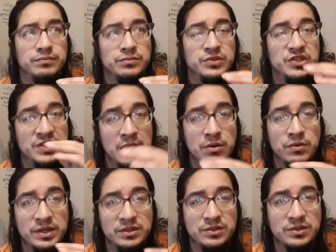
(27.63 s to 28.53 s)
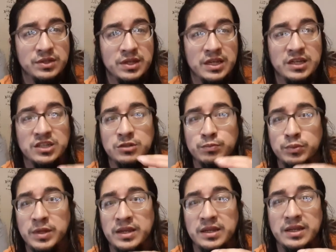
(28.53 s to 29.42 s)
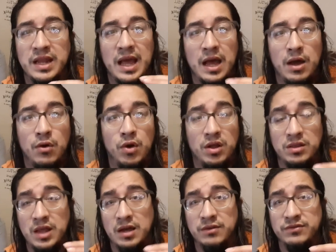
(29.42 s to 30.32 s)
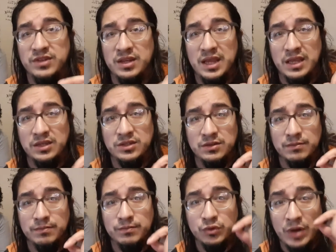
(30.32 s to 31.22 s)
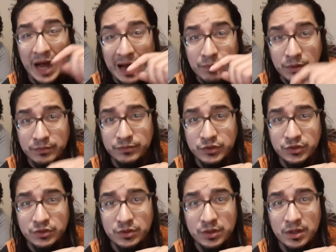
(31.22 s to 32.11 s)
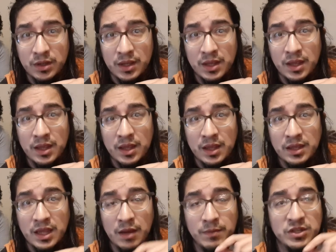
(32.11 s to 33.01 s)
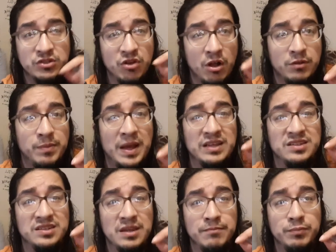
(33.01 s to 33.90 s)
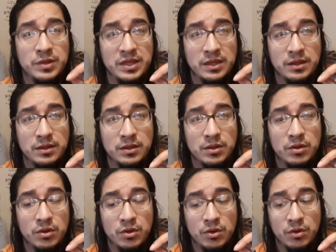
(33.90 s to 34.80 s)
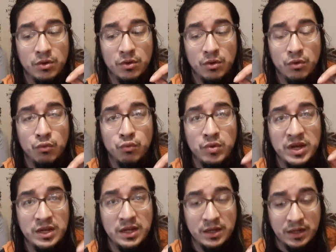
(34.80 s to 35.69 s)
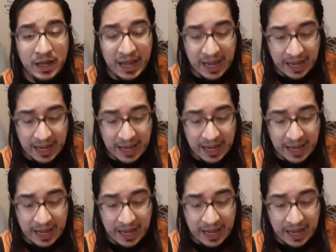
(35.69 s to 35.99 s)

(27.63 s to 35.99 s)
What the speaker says: series explaining how a lot of today's problems can be solved by simply reading